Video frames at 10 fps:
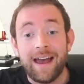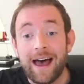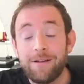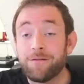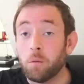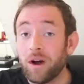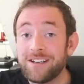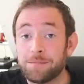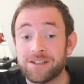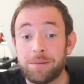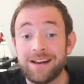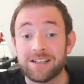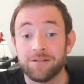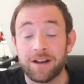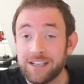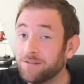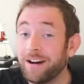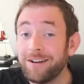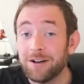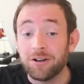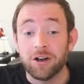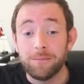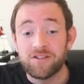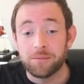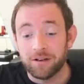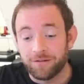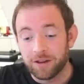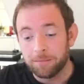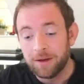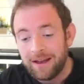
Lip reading: And from white's perspective, it's very uncomfortable for them.